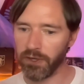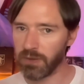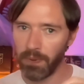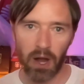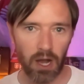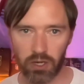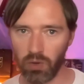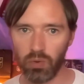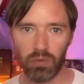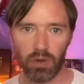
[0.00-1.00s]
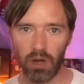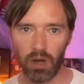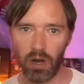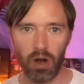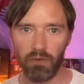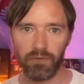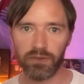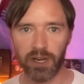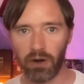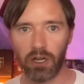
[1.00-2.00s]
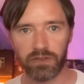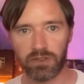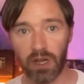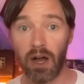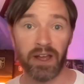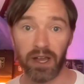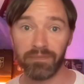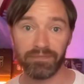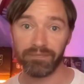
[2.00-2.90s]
debacle of Gerrard's hire.